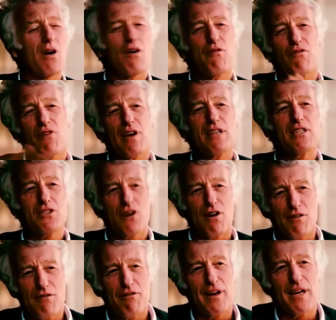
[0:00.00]
got a very
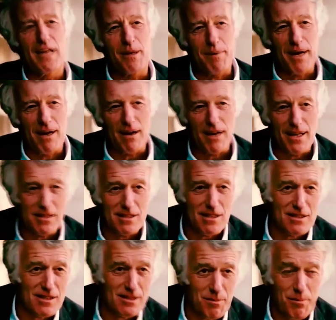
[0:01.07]
strong feeling about lenses,
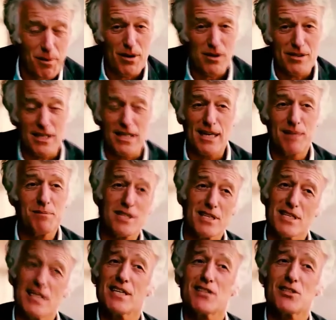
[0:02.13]
and personally I'm
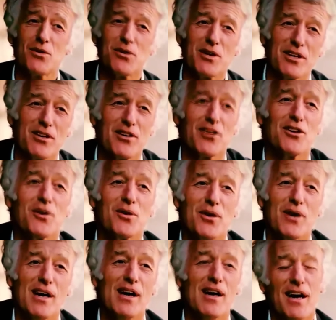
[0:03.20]
sitting here talking to you
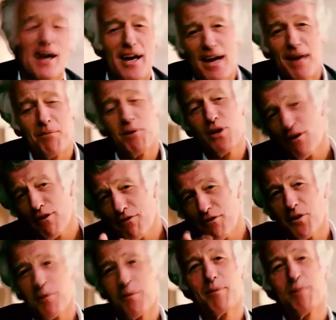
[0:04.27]
and you're
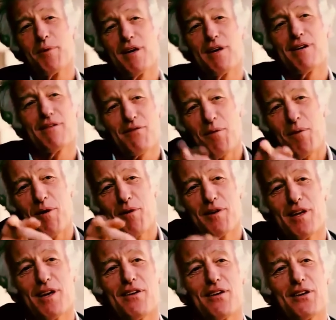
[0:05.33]
filming me from over
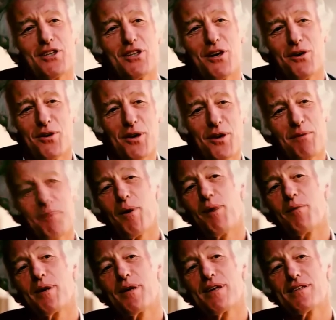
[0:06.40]
there on a shoulder and
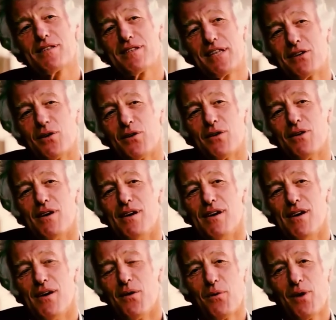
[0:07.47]
probably a single,
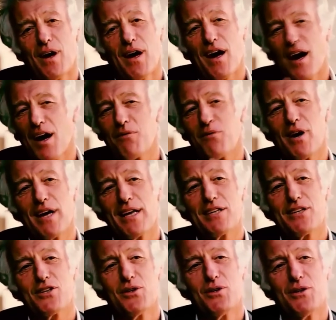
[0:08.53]
where I'd rarely
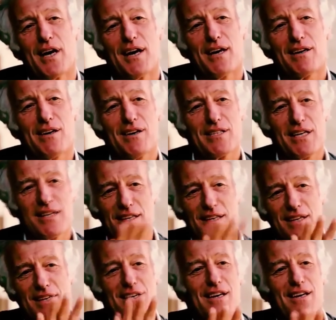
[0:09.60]
do that because I
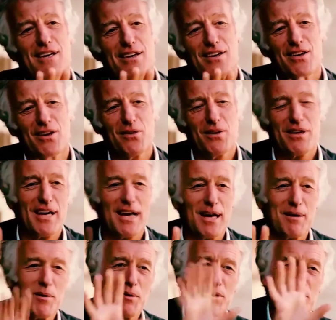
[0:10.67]
think the
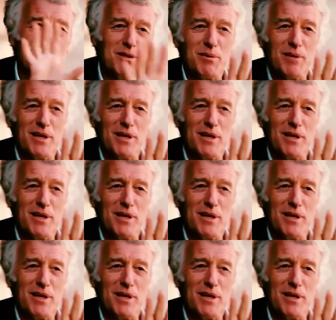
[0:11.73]
camera was